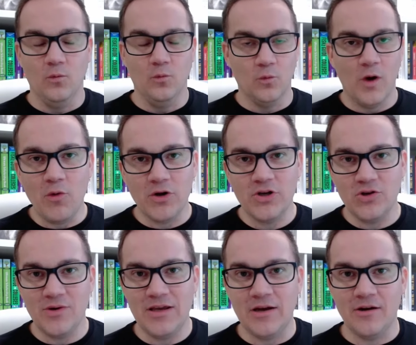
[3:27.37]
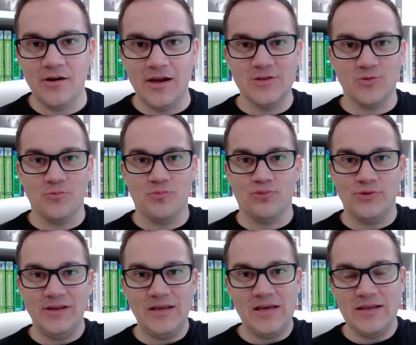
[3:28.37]
what we're doing here is we're
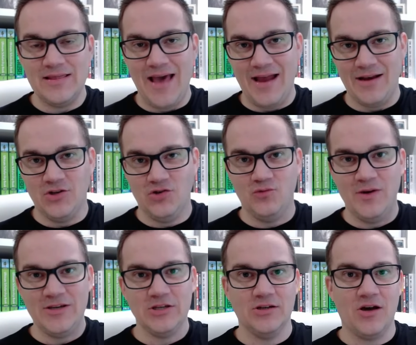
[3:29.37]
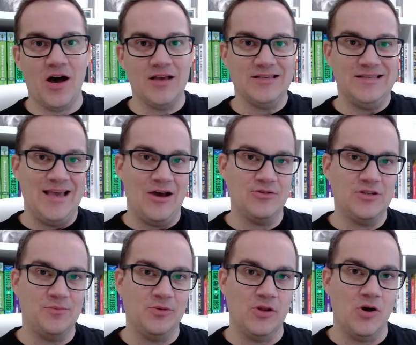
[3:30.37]
bringing that tuition cost down
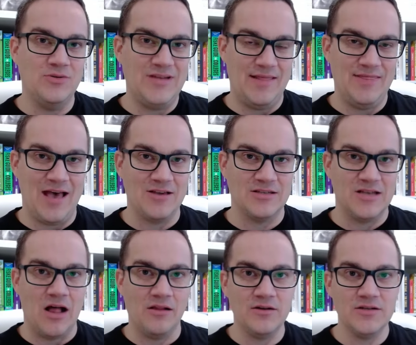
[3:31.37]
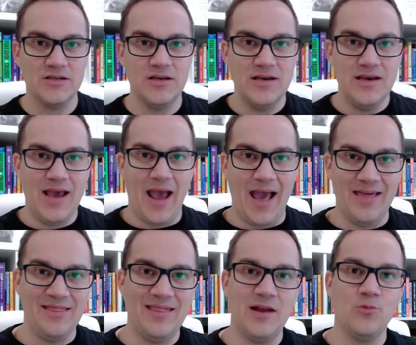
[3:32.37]
to below $10,000,
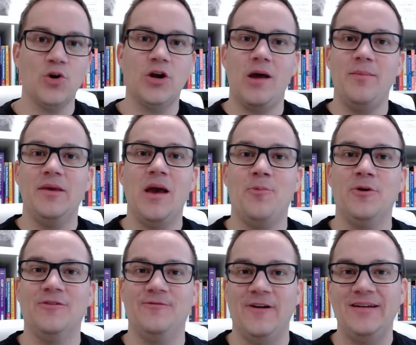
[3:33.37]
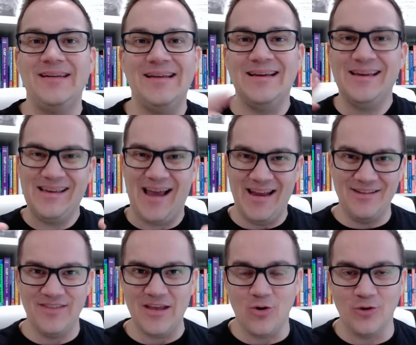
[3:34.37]
and then we're coming up with funding kind
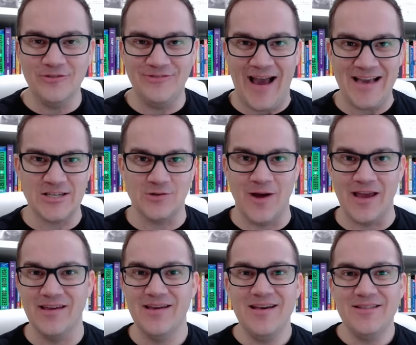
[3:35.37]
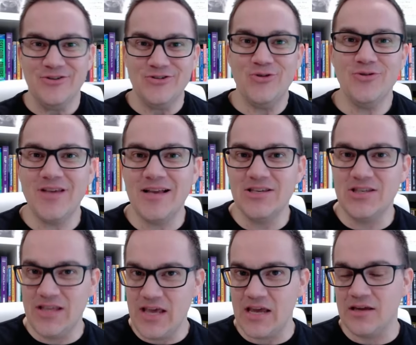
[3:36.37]
of the old-fashioned way. There's no such
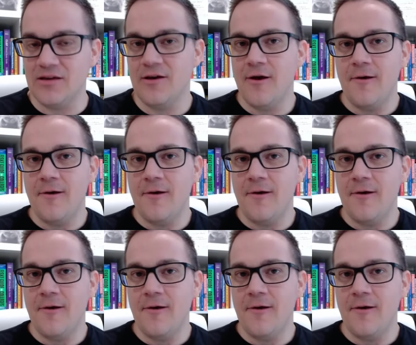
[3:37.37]
thing